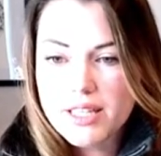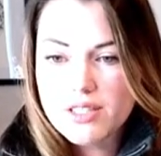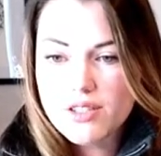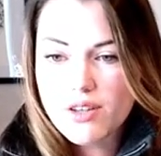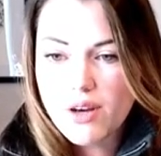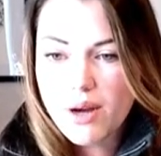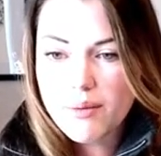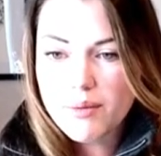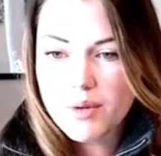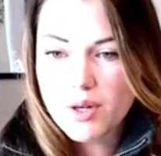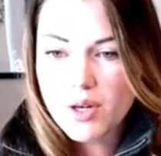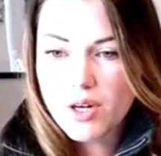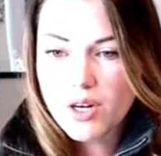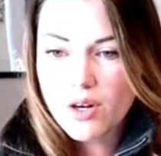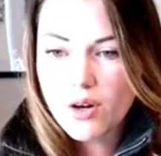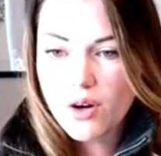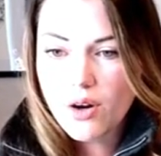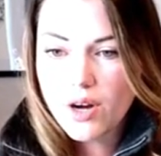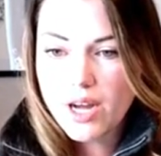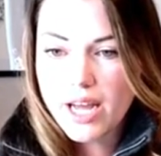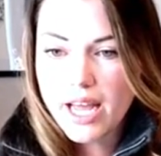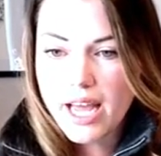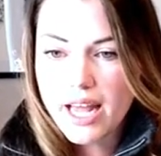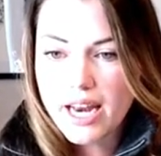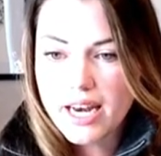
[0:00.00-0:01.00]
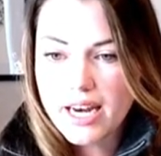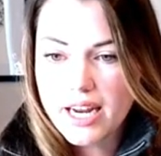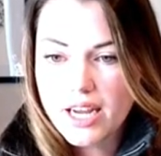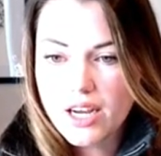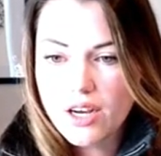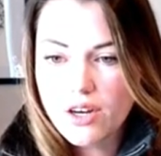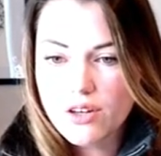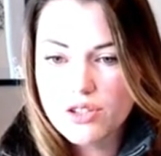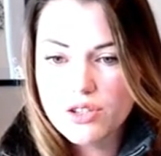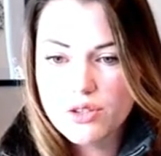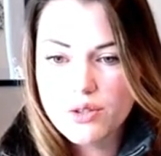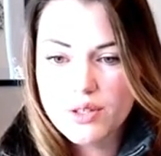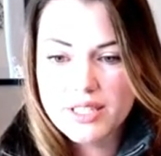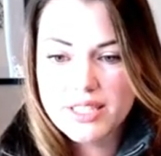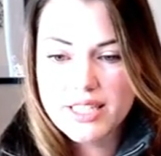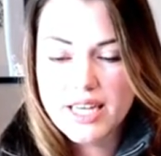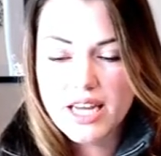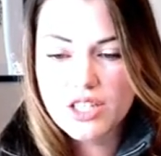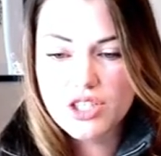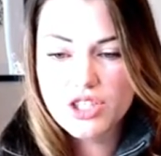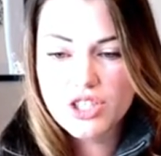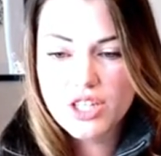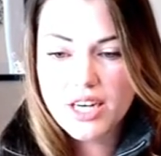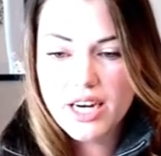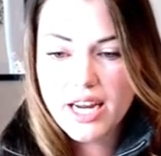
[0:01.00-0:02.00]
So I'm going to go ahead and go to
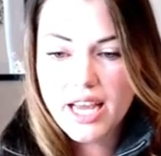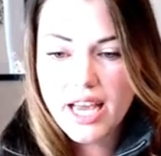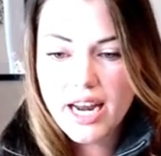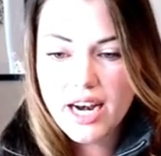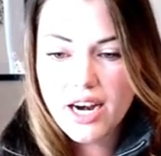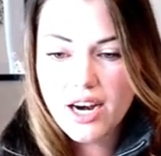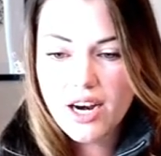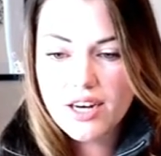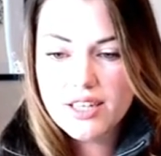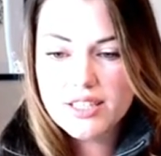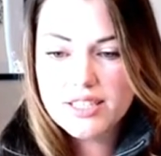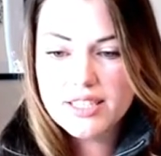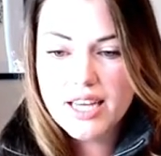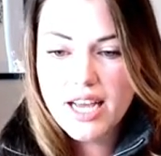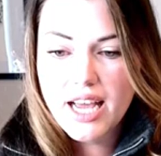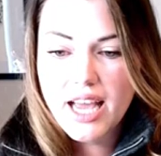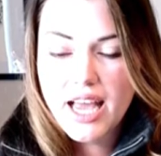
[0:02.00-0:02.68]
attention getters